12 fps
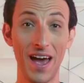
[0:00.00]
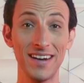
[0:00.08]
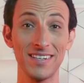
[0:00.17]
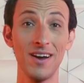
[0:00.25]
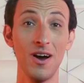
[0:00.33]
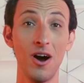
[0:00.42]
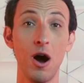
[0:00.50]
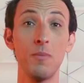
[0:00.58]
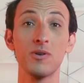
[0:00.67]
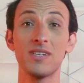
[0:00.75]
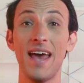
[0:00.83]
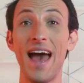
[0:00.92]
fact,
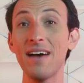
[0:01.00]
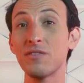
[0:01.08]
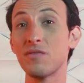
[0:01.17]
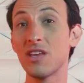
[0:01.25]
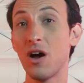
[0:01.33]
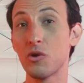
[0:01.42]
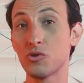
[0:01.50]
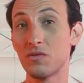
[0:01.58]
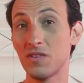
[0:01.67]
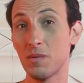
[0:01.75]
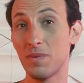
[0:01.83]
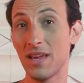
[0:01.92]
almost half of the
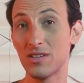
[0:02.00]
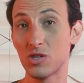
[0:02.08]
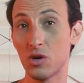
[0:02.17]
UltraVPN